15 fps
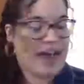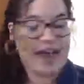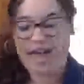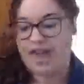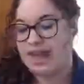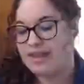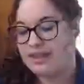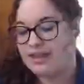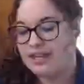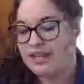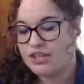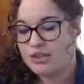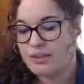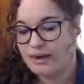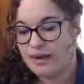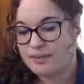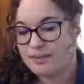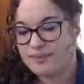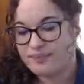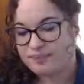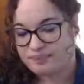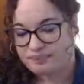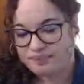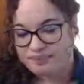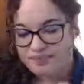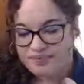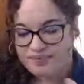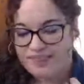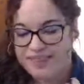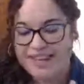And this one,
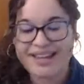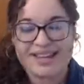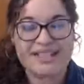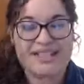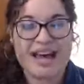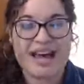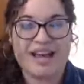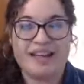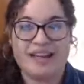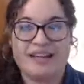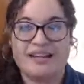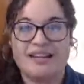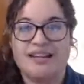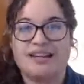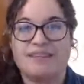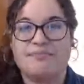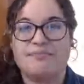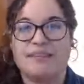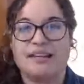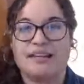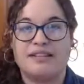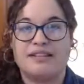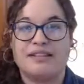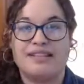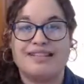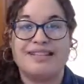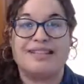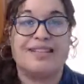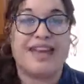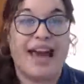in Italian, it means
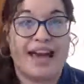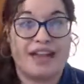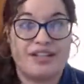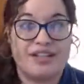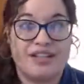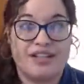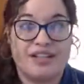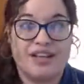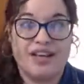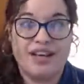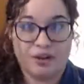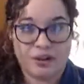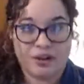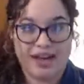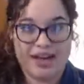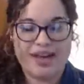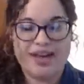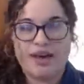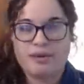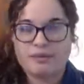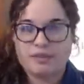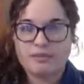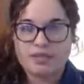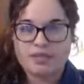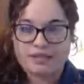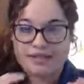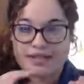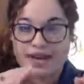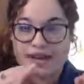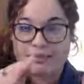detached, okay? Which means
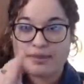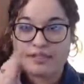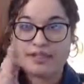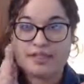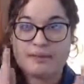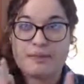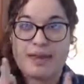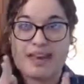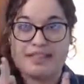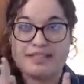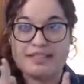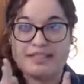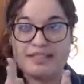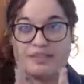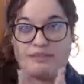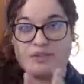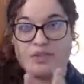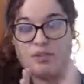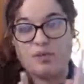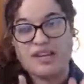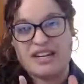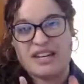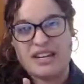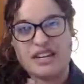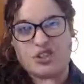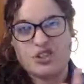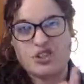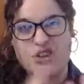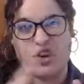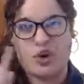there's got to be space in between
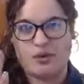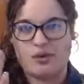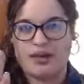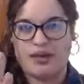each note,